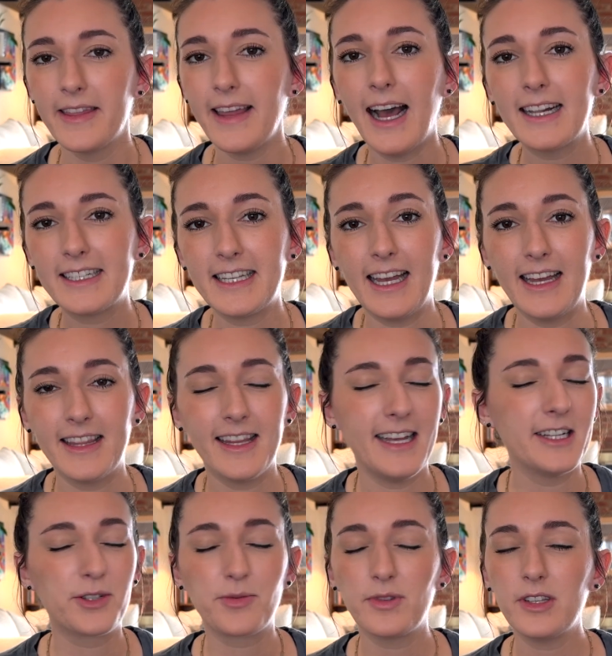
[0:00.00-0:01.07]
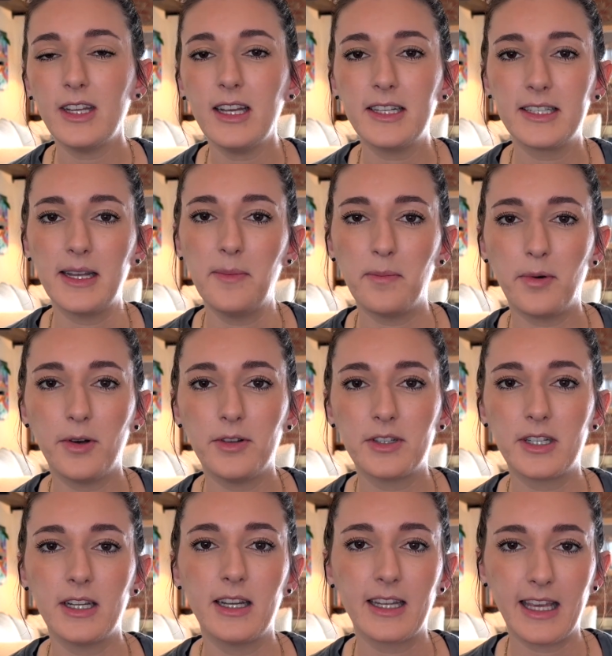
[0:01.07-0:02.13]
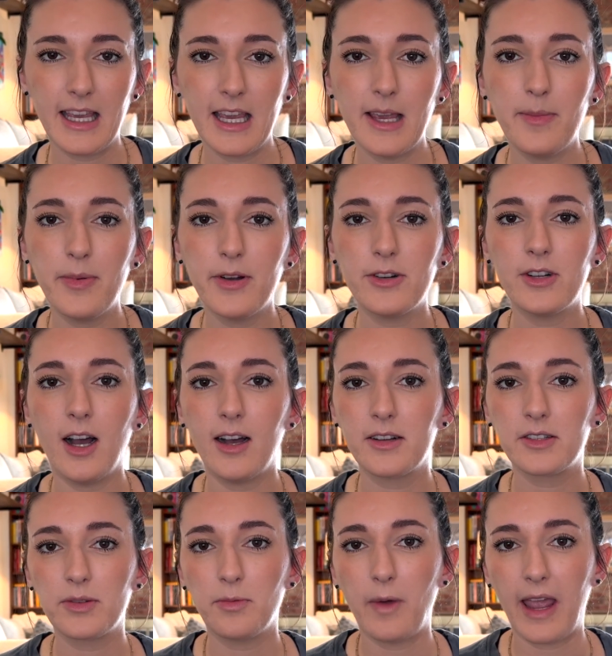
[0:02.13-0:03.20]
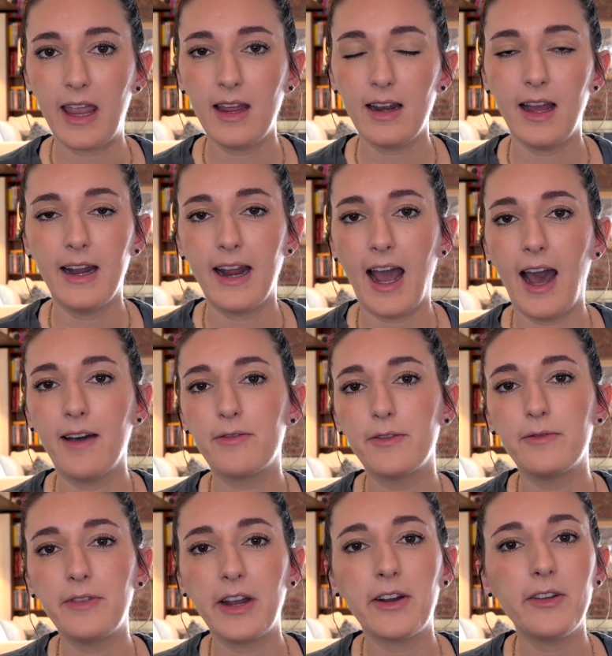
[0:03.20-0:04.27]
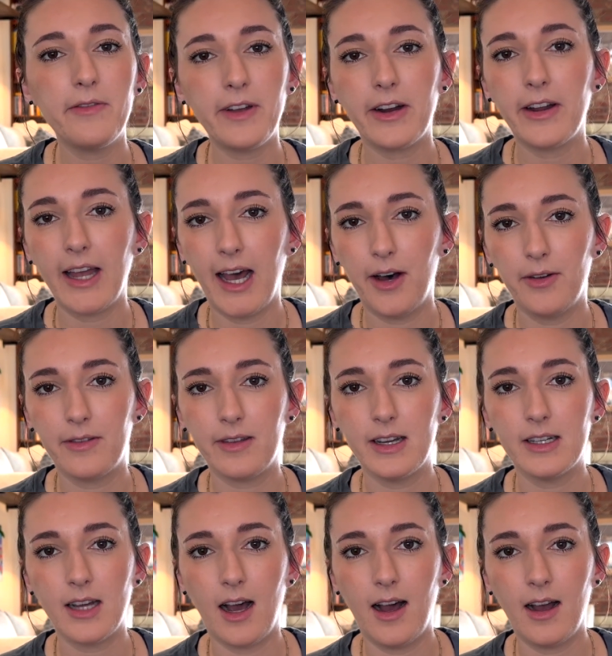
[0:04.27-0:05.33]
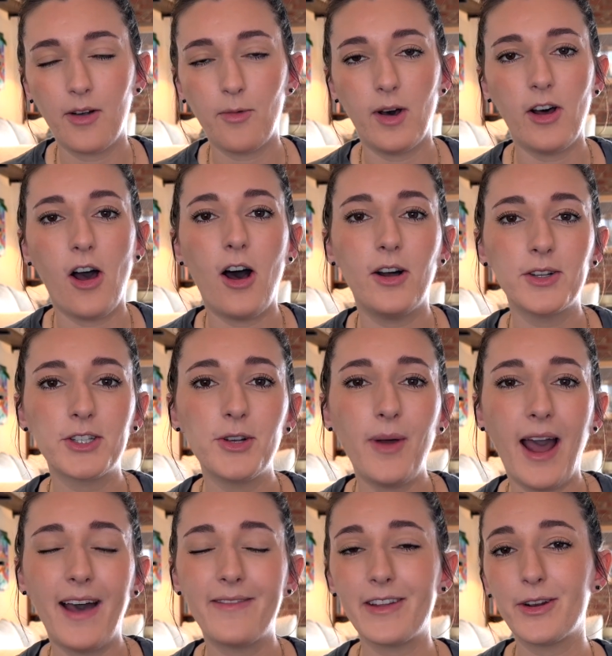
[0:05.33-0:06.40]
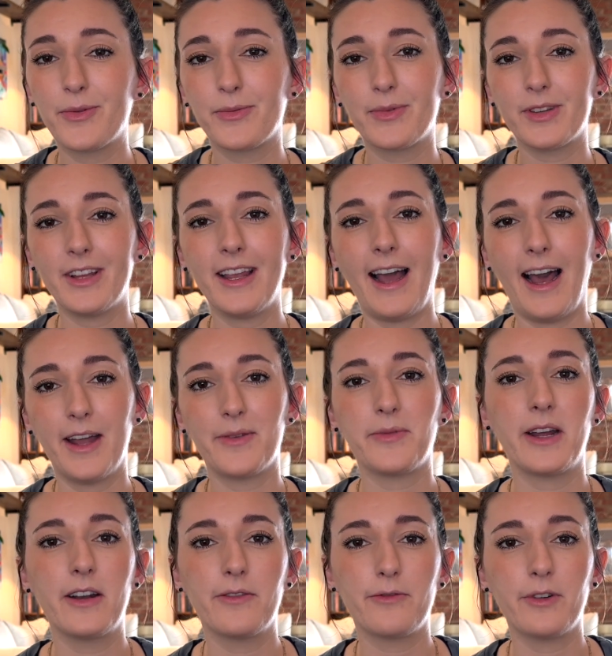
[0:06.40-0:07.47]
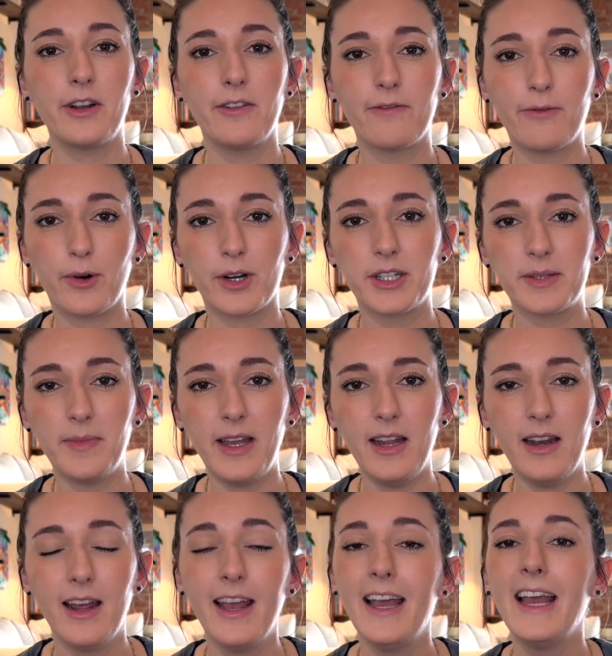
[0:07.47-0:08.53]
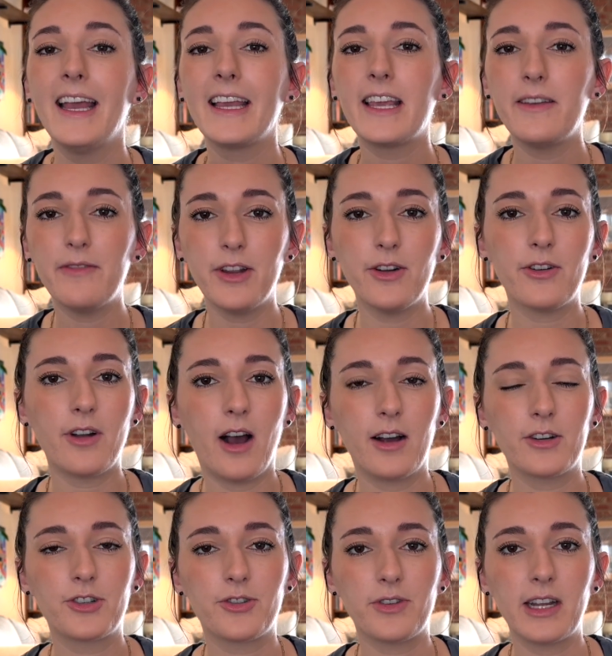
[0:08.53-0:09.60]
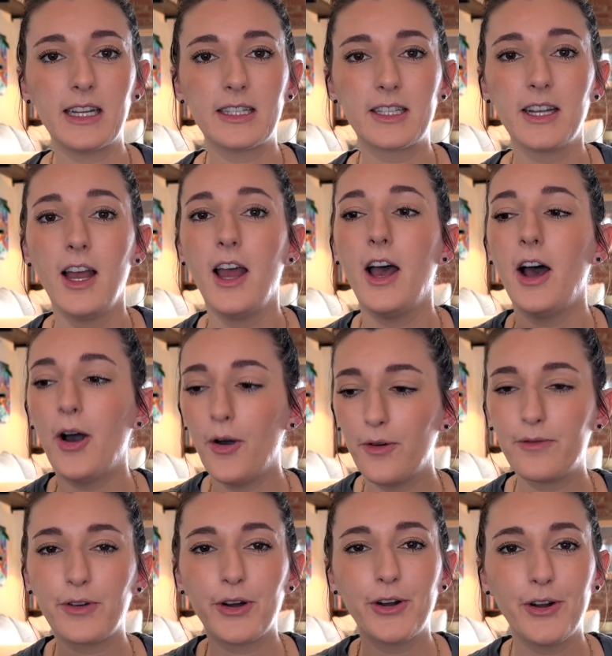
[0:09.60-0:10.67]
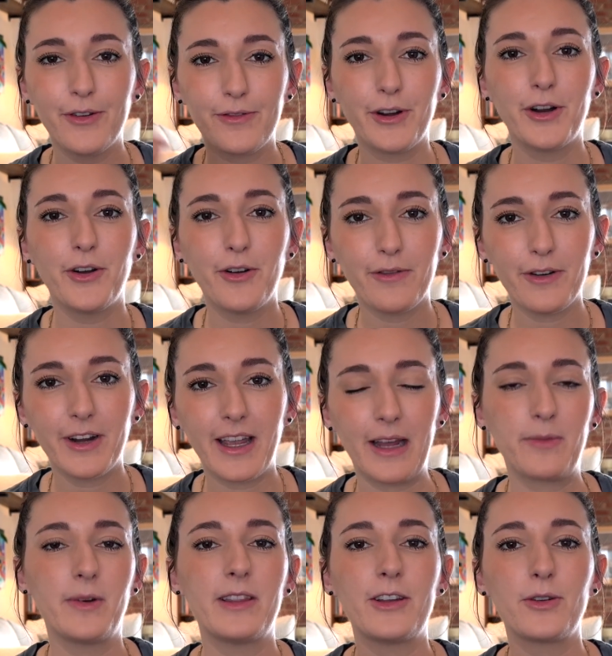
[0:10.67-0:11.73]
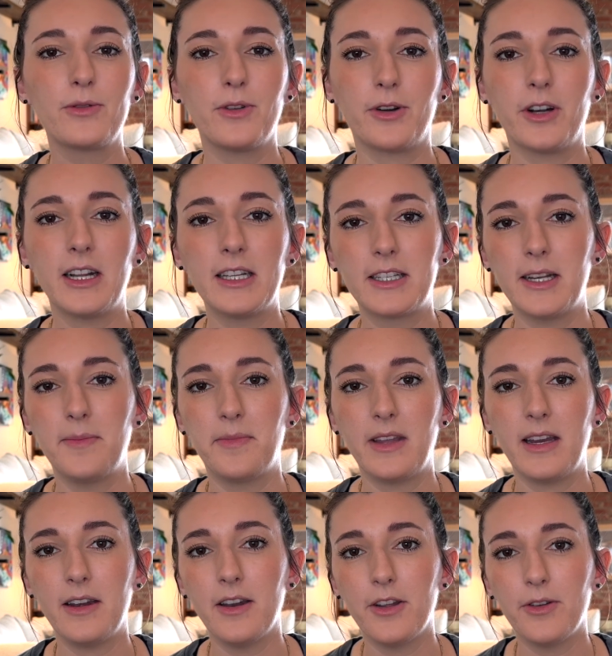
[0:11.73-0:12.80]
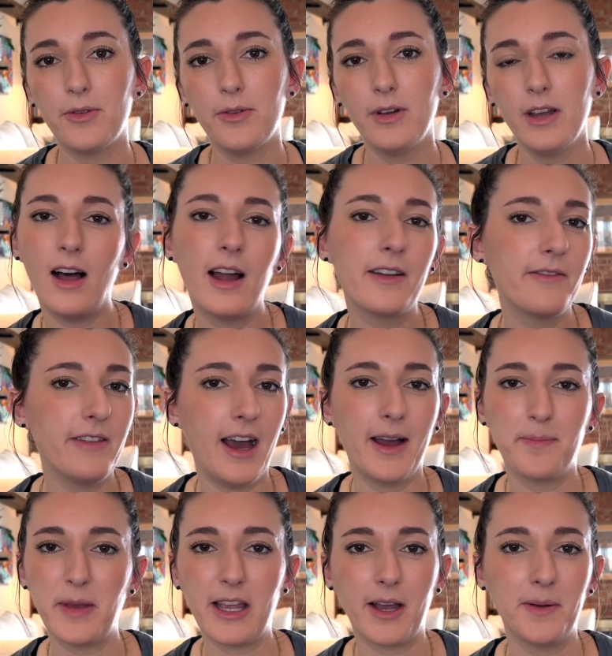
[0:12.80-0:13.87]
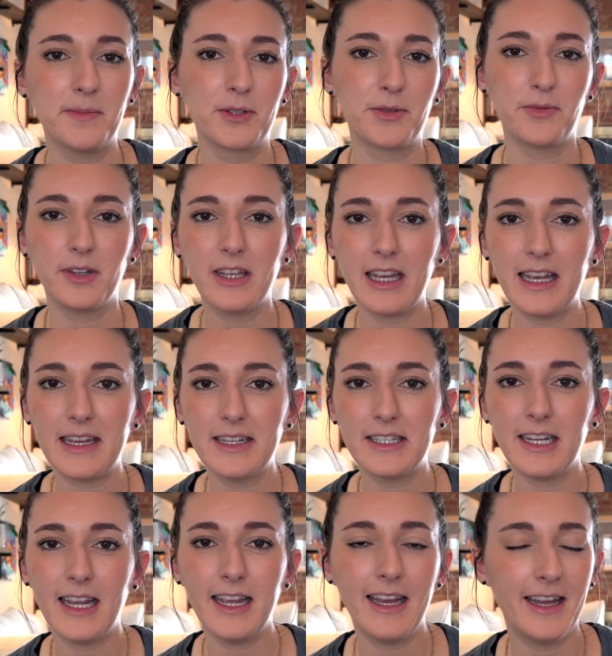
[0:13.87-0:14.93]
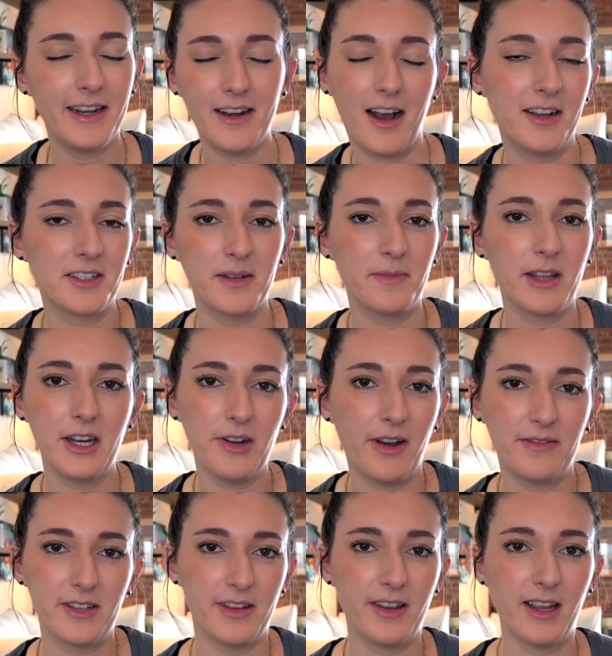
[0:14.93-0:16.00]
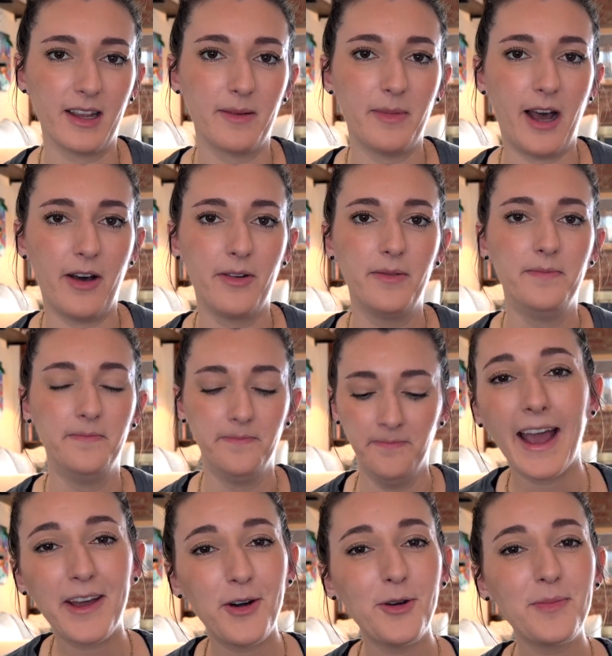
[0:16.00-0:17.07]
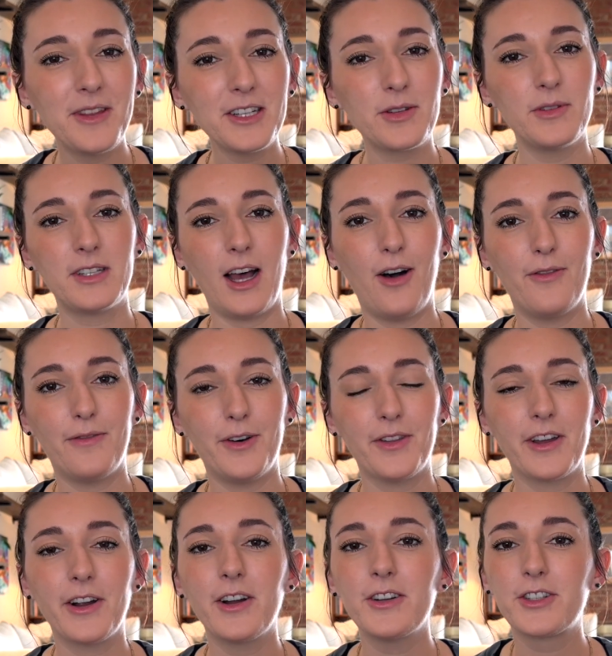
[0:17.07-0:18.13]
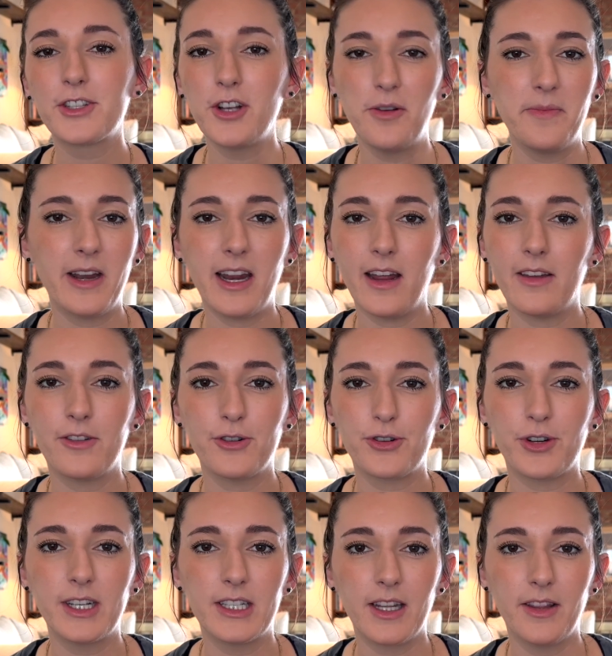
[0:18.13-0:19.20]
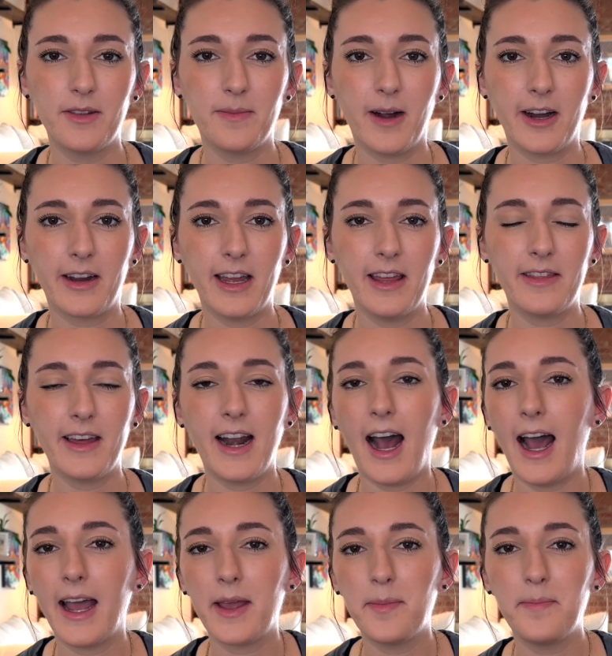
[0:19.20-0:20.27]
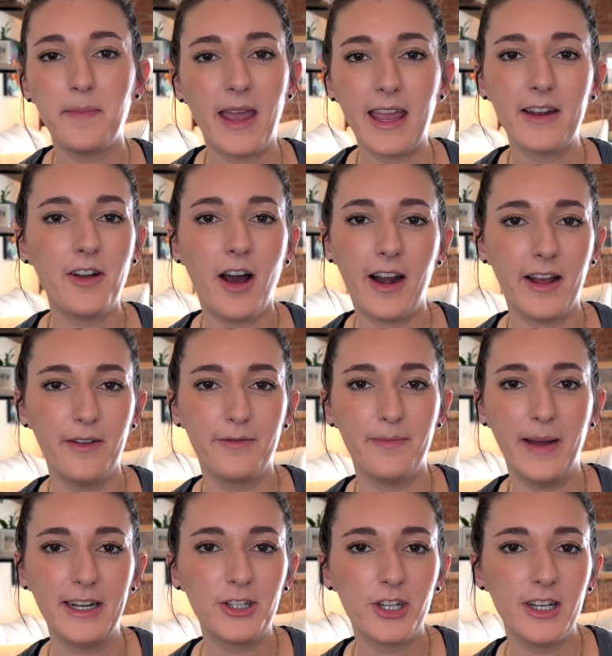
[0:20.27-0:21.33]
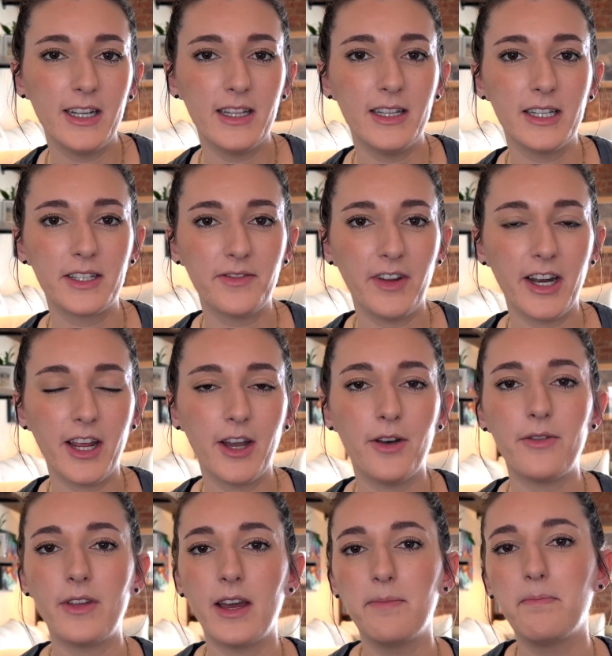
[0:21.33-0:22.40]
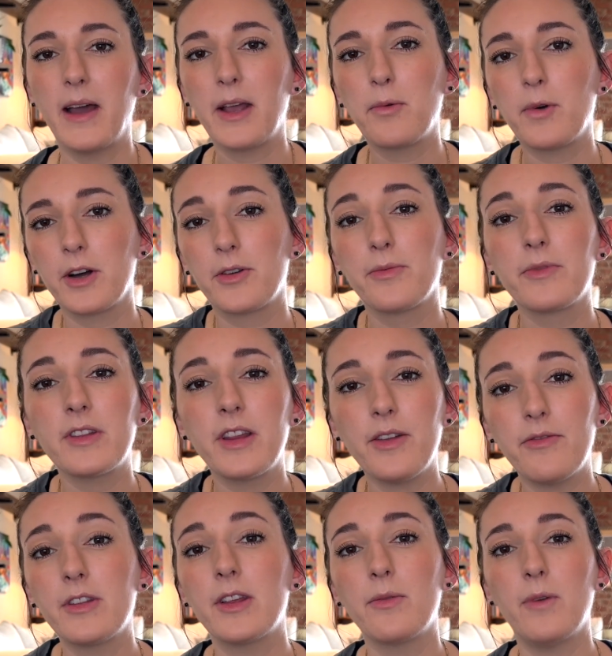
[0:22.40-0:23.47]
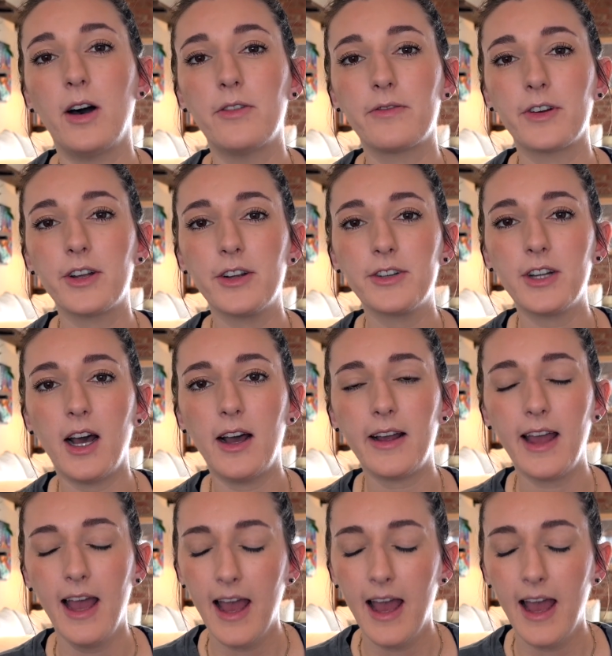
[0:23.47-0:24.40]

That's it. It's really simple to keep your dog's weight and have a very, very healthy dog while also having a really high rate of reinforcement, giving your dog treats over and over and over again when they're learning something new. A lot of that becomes really easy and not something you have to think about. I hope this was helpful. There are so many other treats on the market that I may not have mentioned in this video that might work really, really well for your dog.